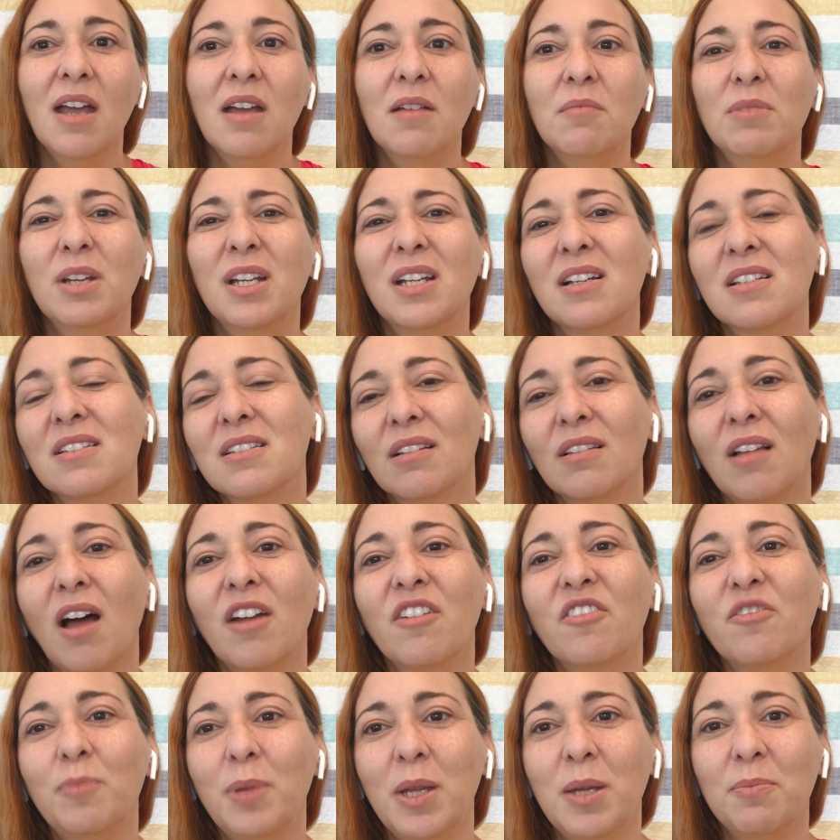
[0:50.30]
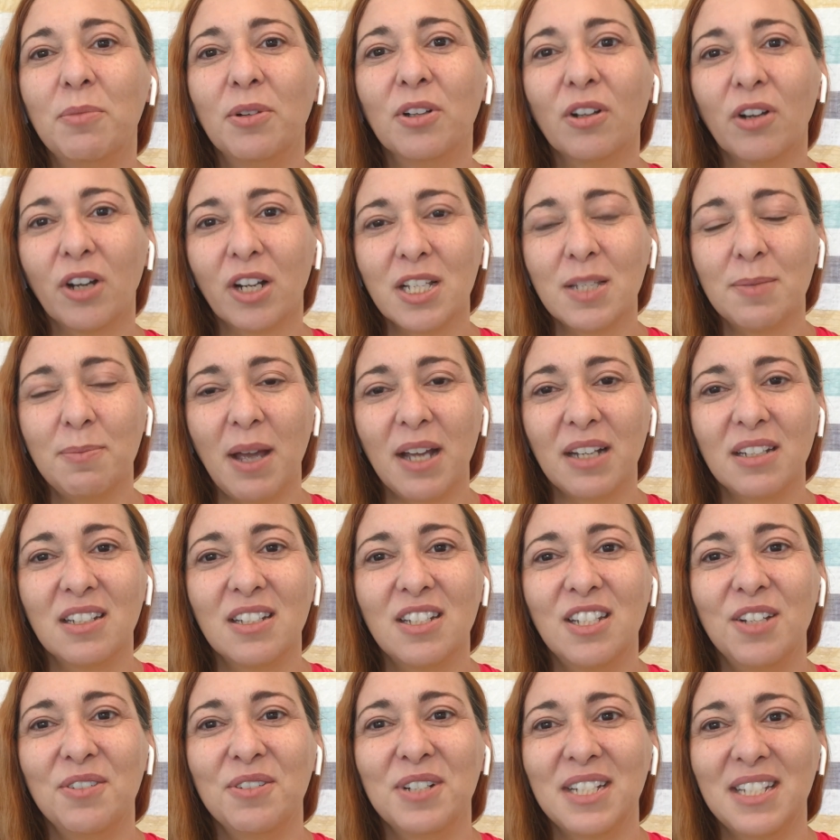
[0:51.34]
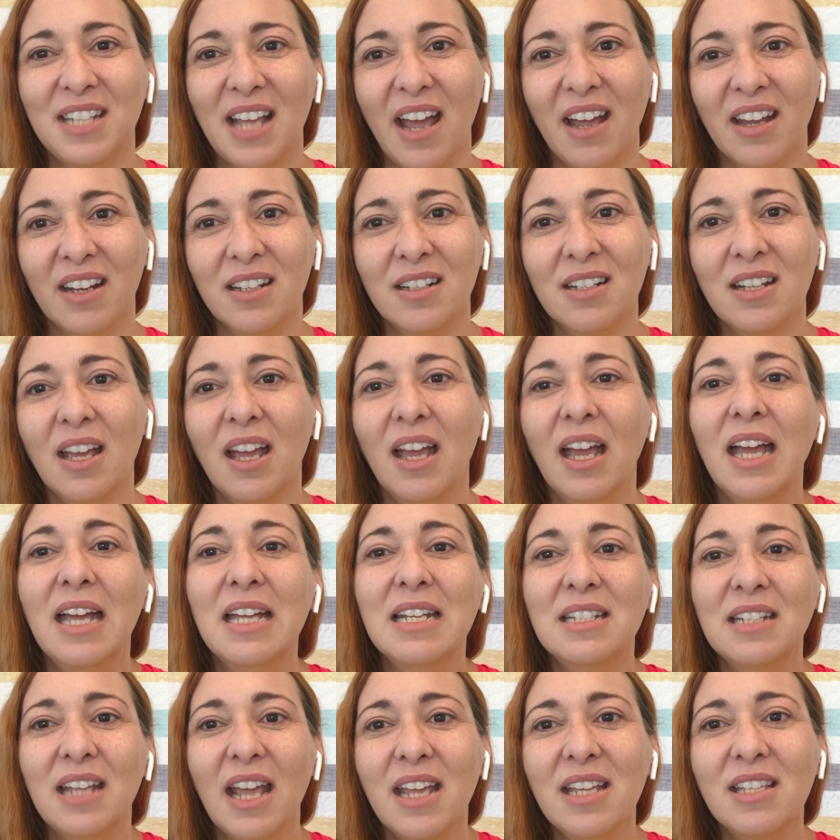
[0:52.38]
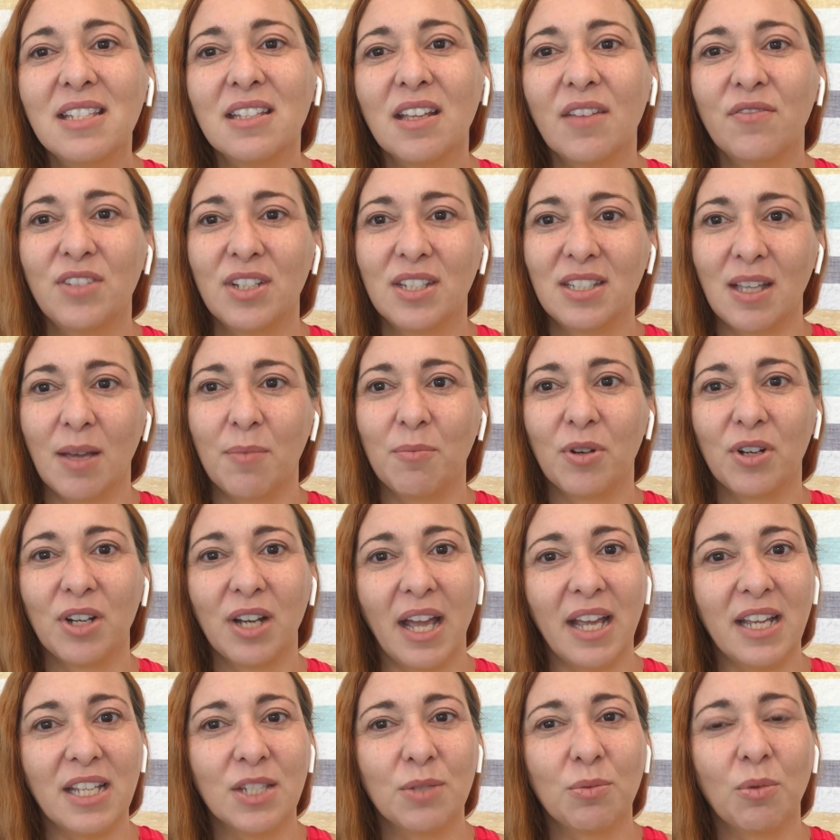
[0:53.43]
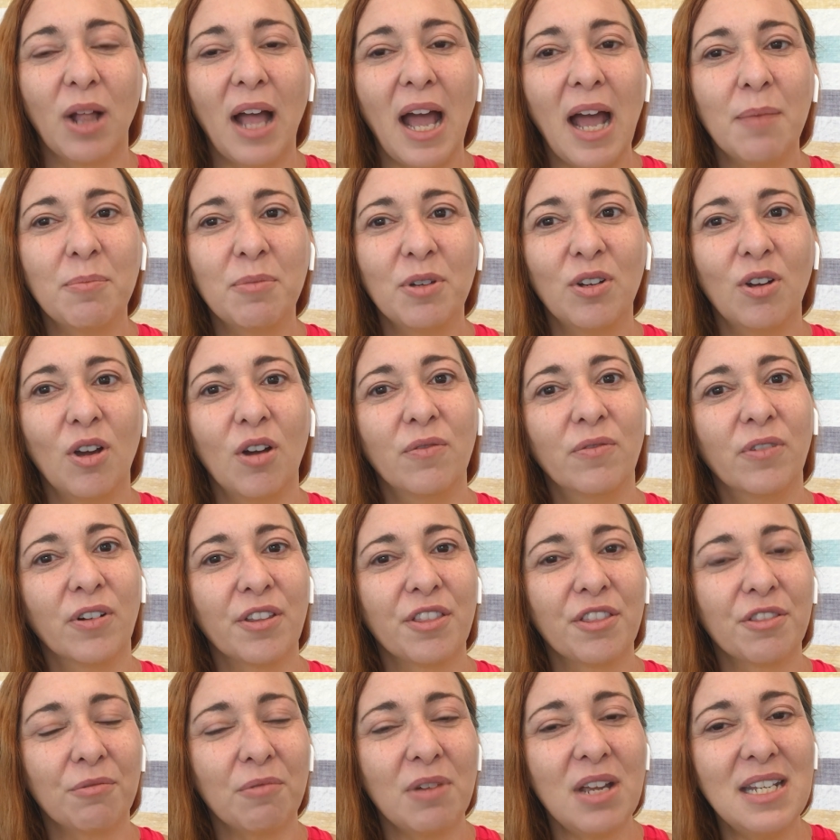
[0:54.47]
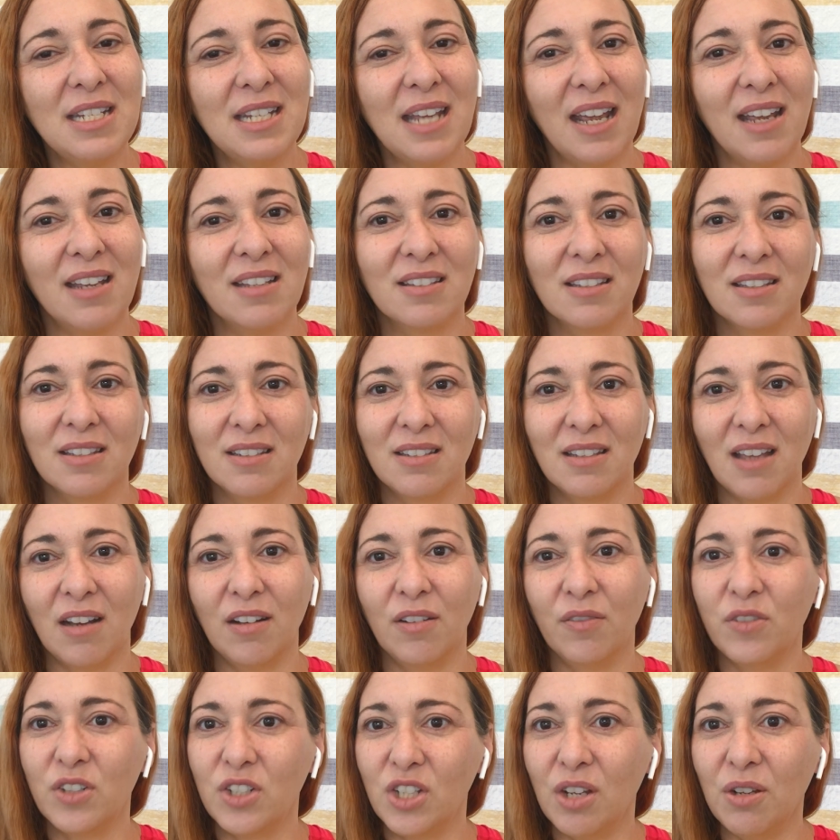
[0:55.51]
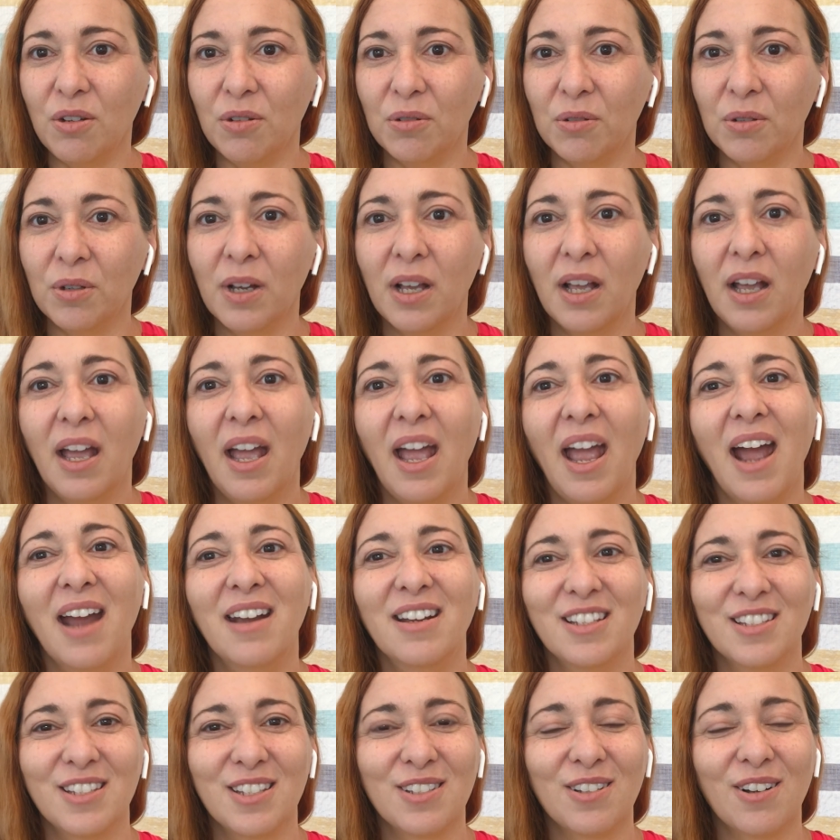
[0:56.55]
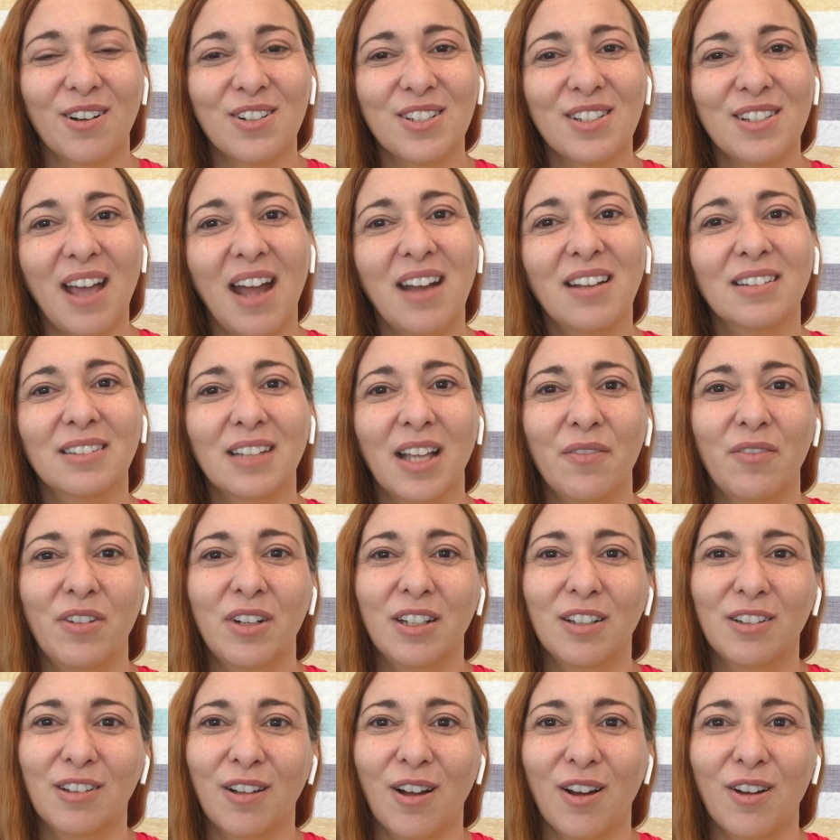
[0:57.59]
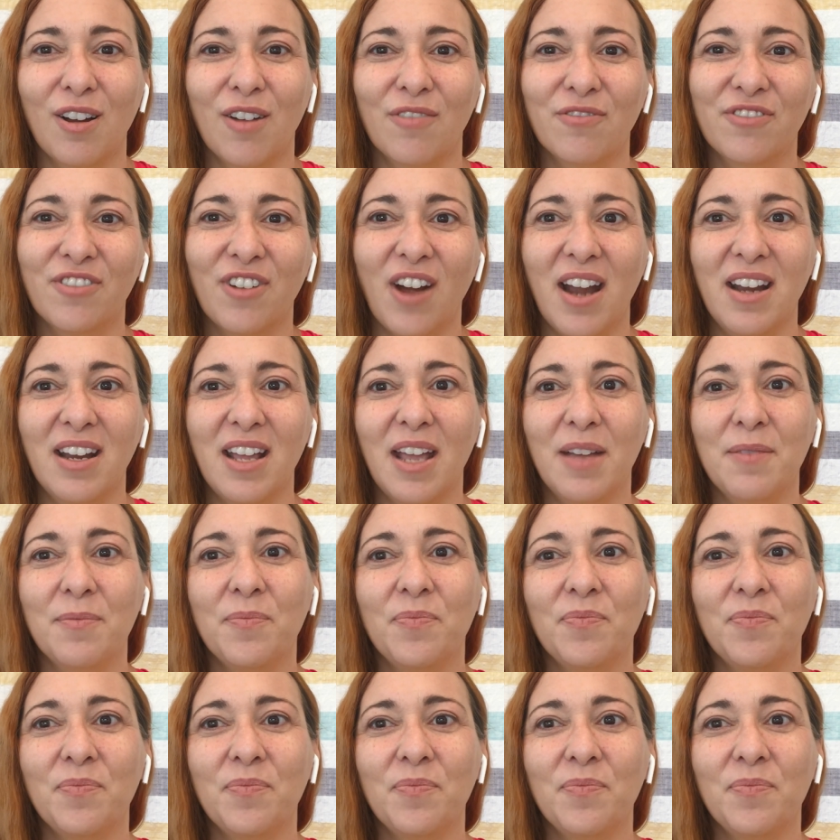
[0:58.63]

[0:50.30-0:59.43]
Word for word: Because a lot of people are expected to attend, Taste of December Nights will happen over three days instead of two, and it starts at 11 o'clock on Friday.